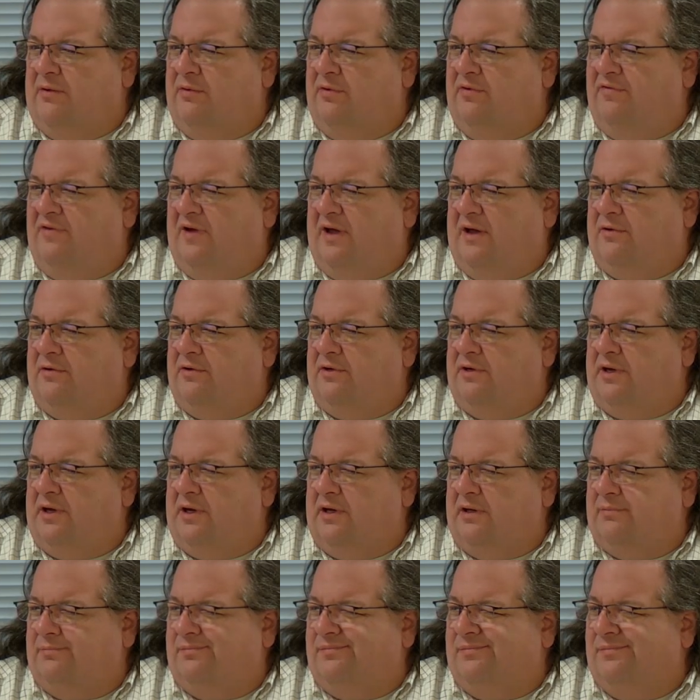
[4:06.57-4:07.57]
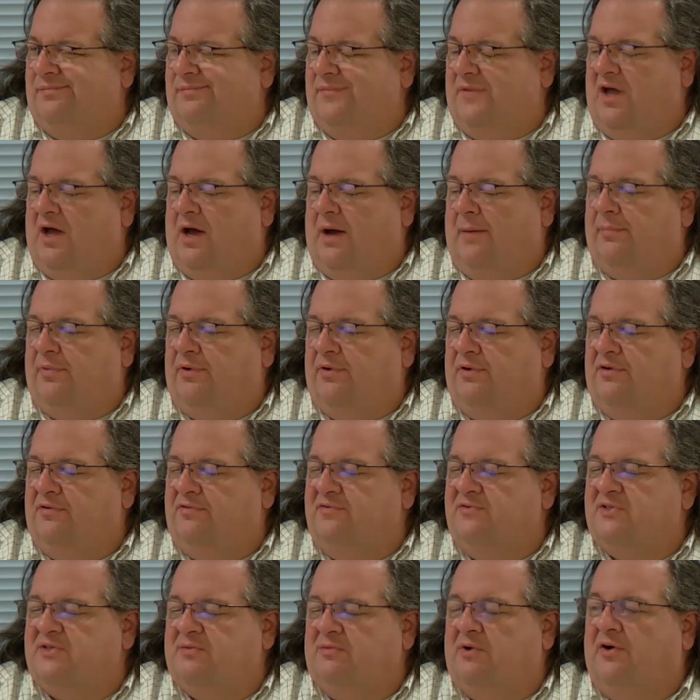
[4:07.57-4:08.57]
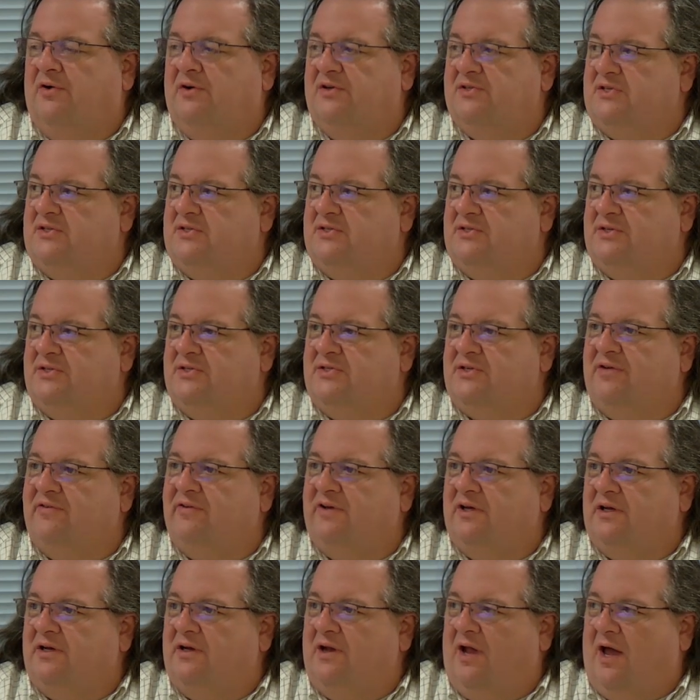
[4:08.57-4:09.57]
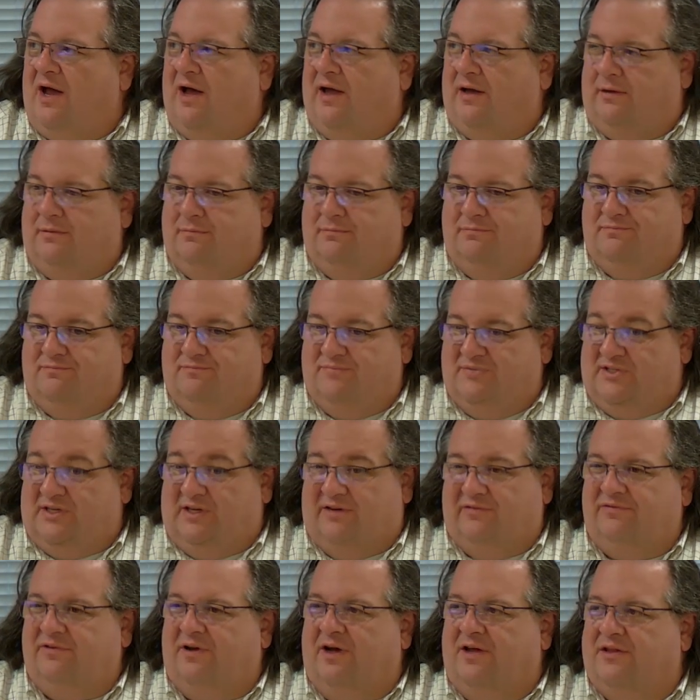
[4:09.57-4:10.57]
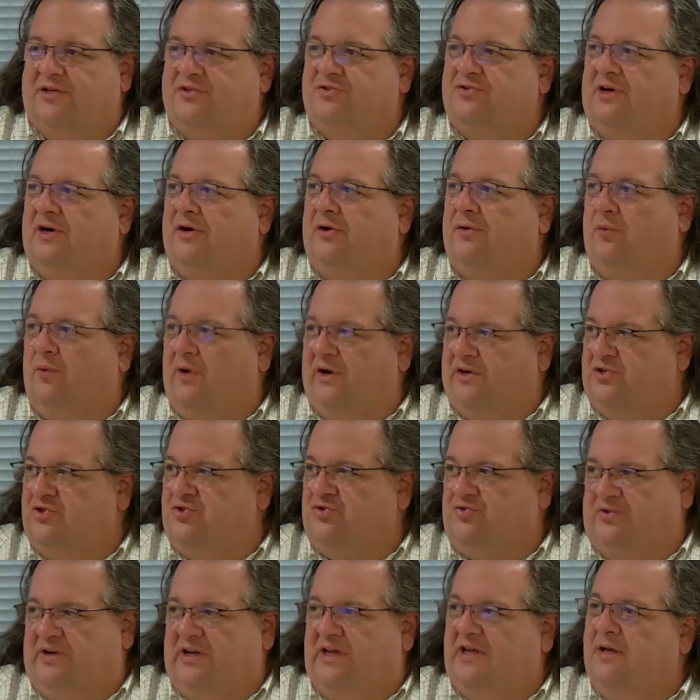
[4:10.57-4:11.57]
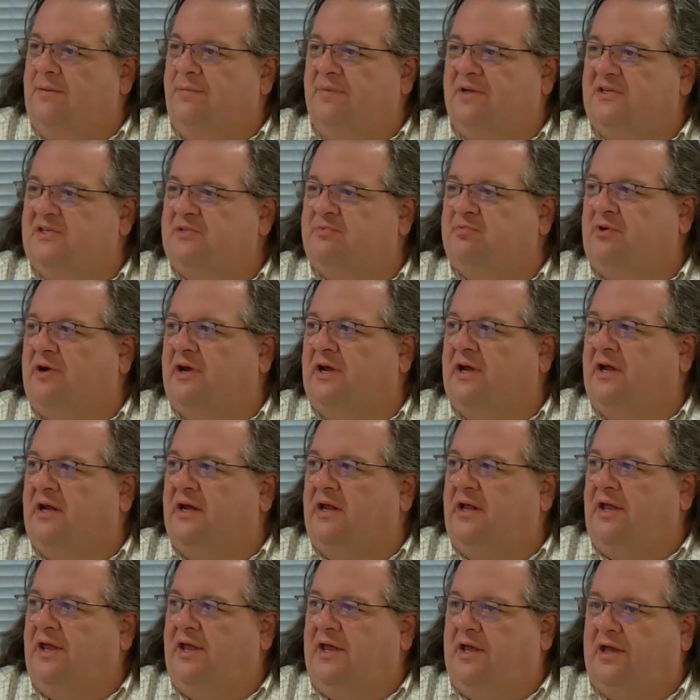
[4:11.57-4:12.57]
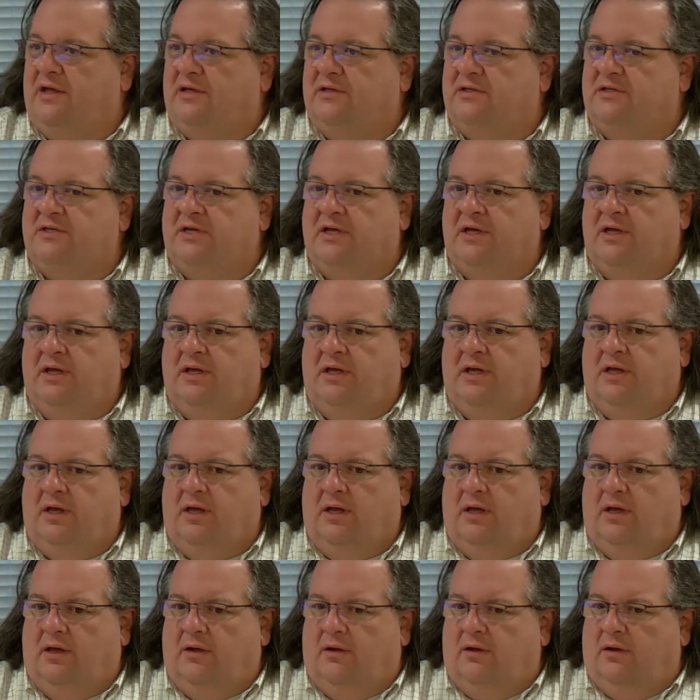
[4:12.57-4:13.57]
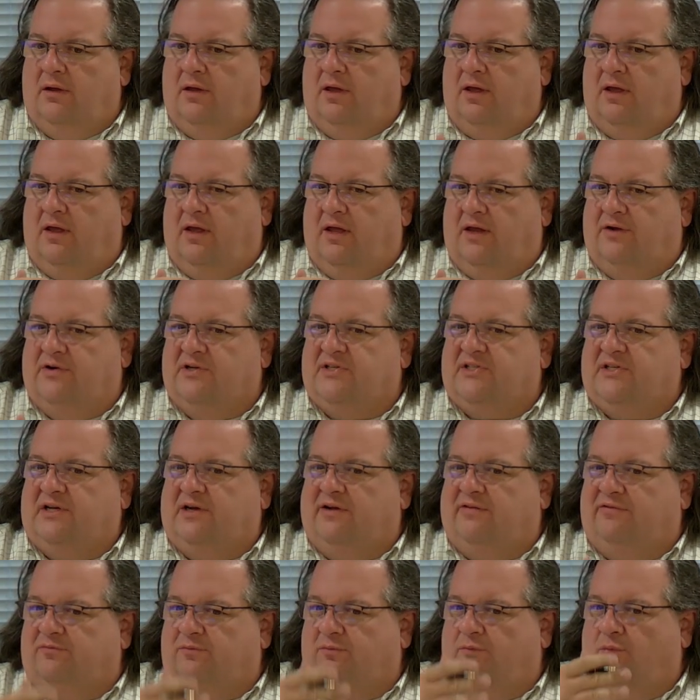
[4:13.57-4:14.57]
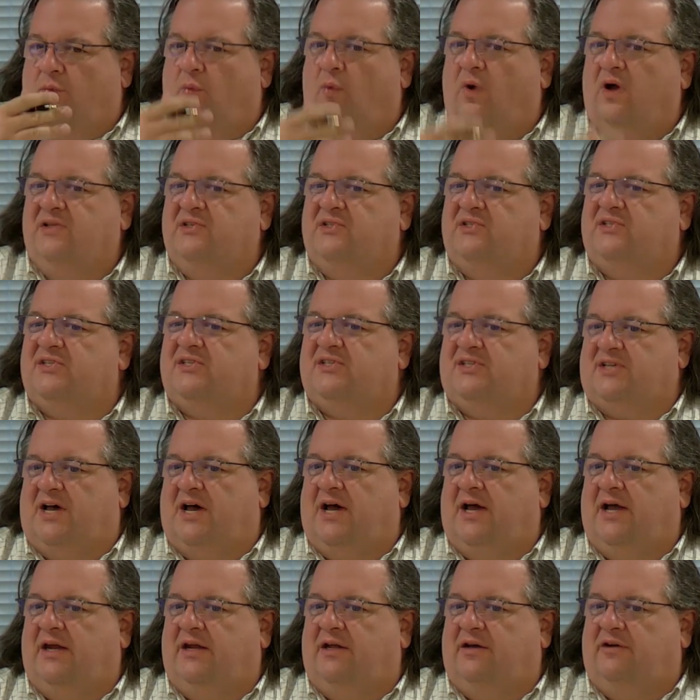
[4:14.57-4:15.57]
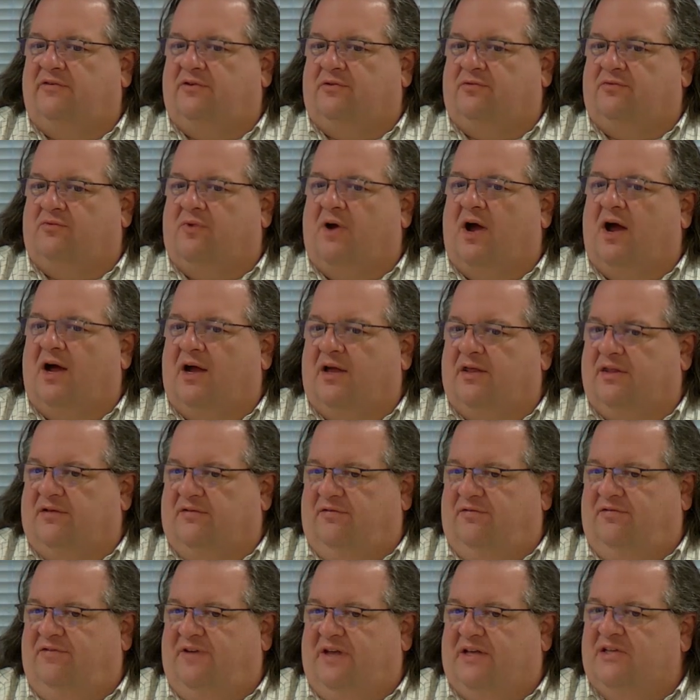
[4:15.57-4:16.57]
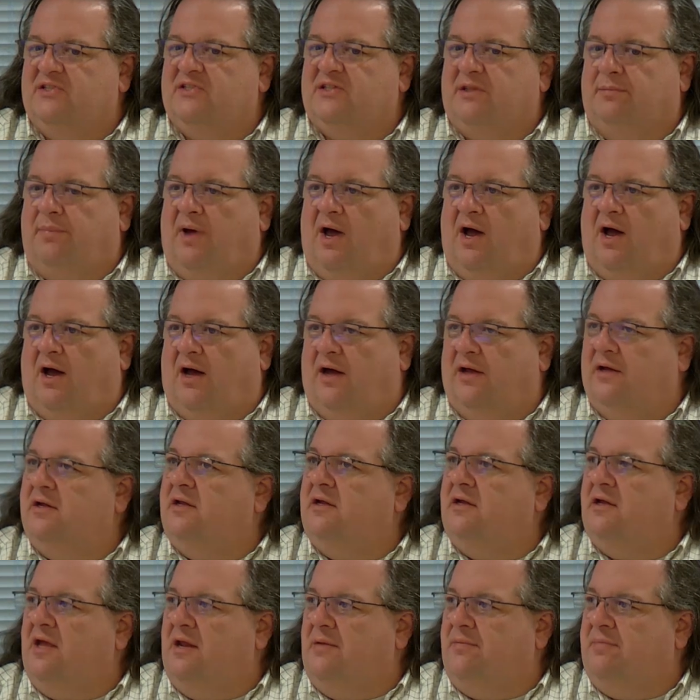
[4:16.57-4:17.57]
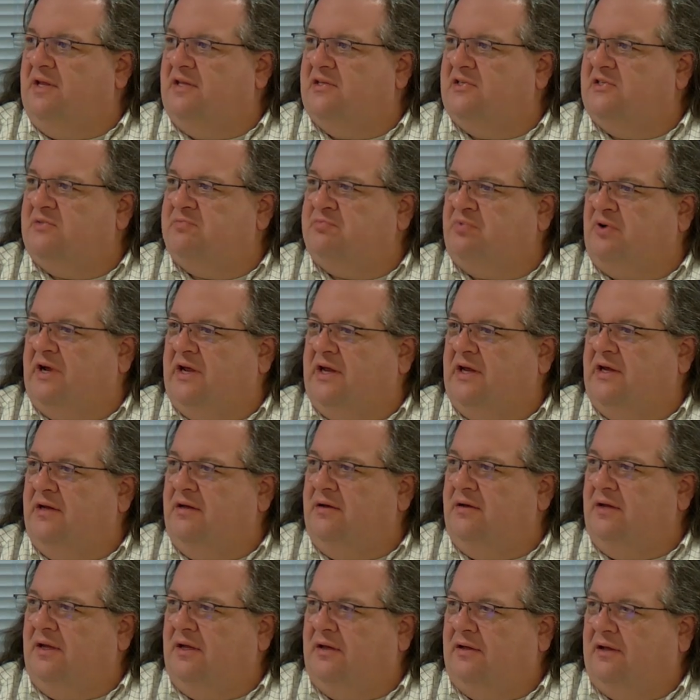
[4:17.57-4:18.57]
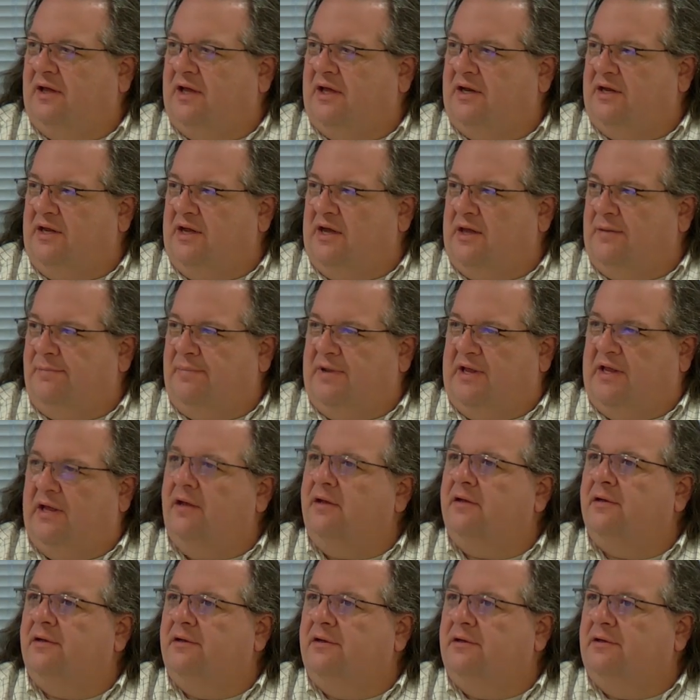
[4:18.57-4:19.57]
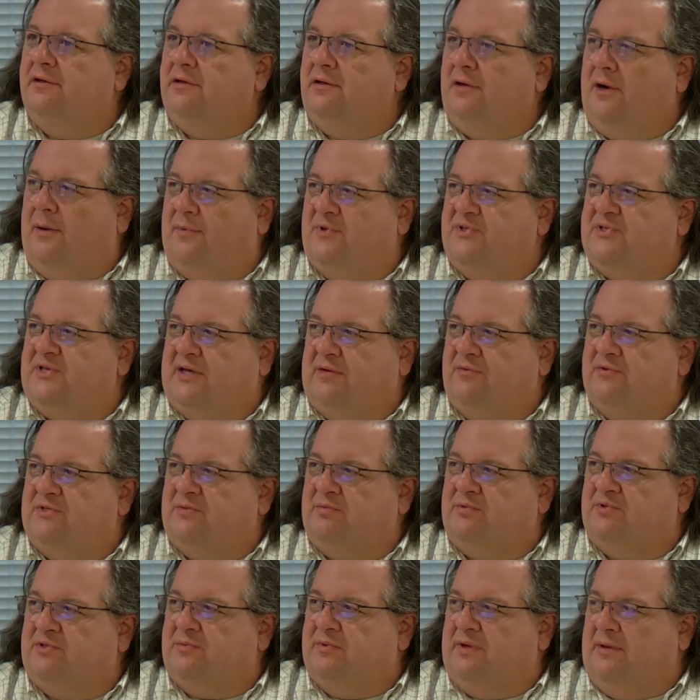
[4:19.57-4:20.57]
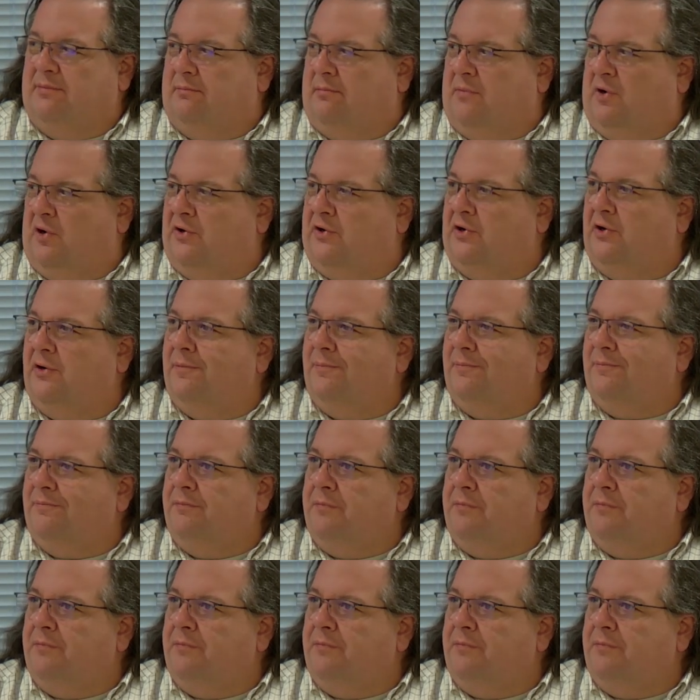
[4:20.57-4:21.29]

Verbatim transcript: We found a couple of small instances of it on stuff on the trail. One tree had been sprayed, and interestingly enough, one side of a rock that faced the pond had been sprayed in like a neon pink, almost like it was supposed to be a marker.